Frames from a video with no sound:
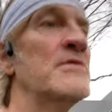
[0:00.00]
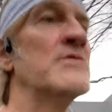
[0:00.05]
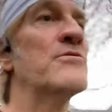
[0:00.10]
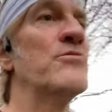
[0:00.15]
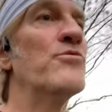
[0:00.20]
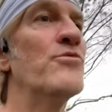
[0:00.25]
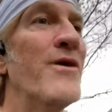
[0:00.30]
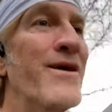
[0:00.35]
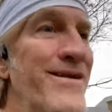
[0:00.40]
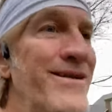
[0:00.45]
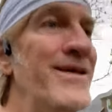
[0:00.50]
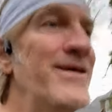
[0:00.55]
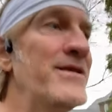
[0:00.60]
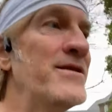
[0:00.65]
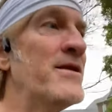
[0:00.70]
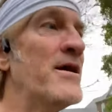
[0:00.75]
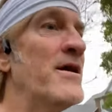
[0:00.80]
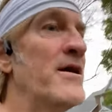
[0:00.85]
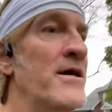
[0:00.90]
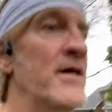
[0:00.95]

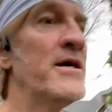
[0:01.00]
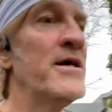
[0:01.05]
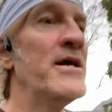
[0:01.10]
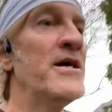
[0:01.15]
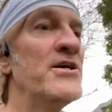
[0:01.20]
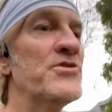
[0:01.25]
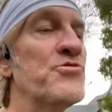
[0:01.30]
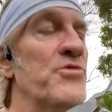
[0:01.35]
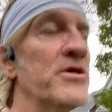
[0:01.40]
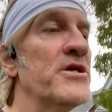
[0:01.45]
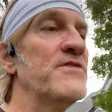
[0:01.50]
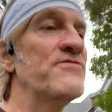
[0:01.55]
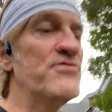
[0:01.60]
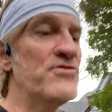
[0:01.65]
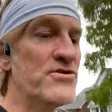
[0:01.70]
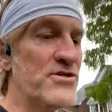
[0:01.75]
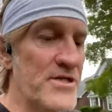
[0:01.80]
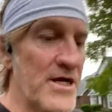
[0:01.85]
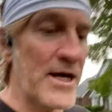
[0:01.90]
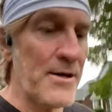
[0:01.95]
Running is what gives you
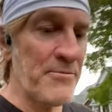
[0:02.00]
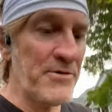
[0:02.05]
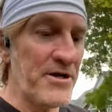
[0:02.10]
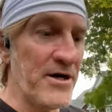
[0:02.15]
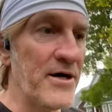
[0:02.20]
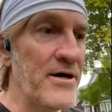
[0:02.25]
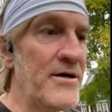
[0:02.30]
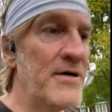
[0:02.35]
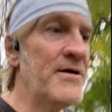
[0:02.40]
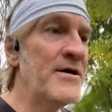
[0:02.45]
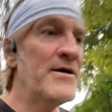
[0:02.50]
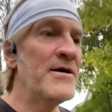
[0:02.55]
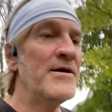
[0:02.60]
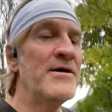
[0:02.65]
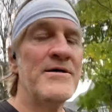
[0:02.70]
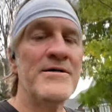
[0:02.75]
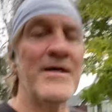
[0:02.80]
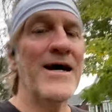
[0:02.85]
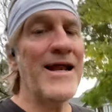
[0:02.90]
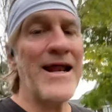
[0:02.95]
stamina,
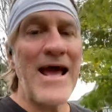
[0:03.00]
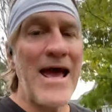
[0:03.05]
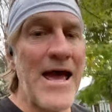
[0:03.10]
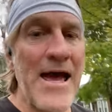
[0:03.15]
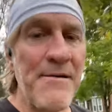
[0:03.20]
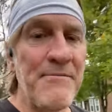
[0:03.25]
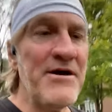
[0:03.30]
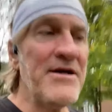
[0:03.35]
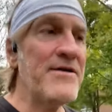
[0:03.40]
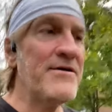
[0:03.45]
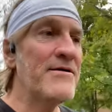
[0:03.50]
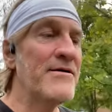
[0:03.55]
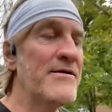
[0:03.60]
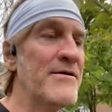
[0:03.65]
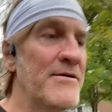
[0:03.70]
not a hammock.